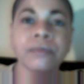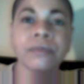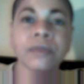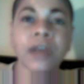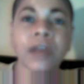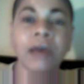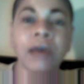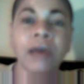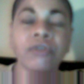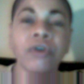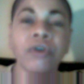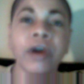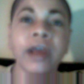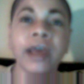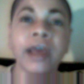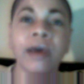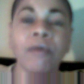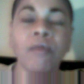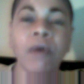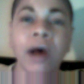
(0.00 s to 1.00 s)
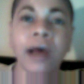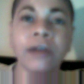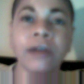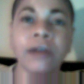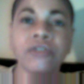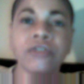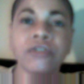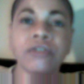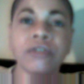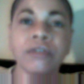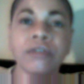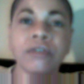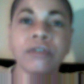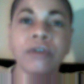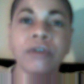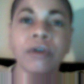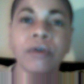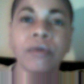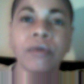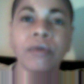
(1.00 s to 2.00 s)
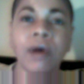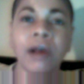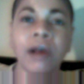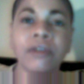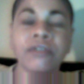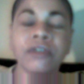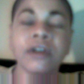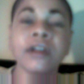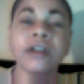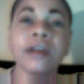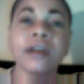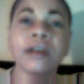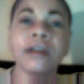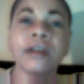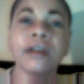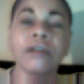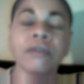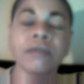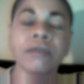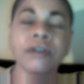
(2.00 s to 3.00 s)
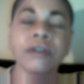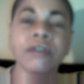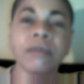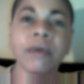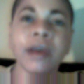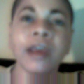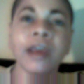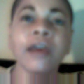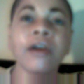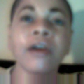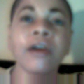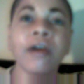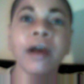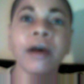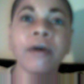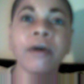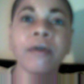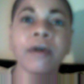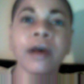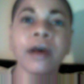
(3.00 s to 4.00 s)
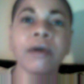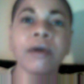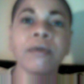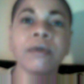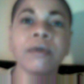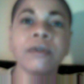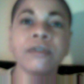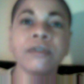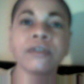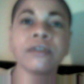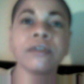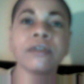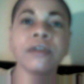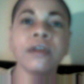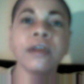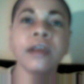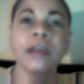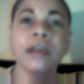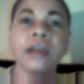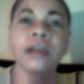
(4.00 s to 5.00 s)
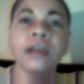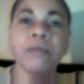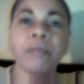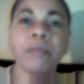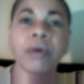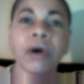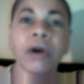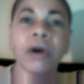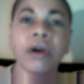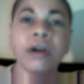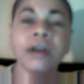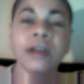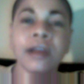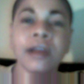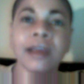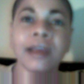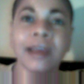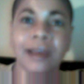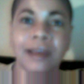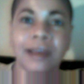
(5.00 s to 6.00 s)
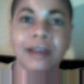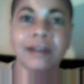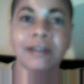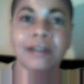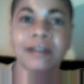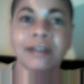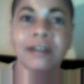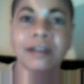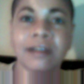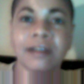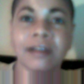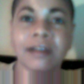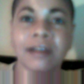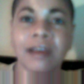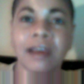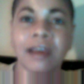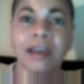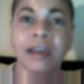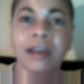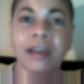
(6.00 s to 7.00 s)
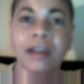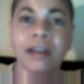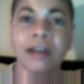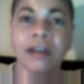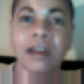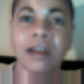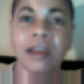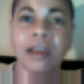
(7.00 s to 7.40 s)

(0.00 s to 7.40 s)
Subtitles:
after I had washed it in and rinsed my hair out, I was parting it. And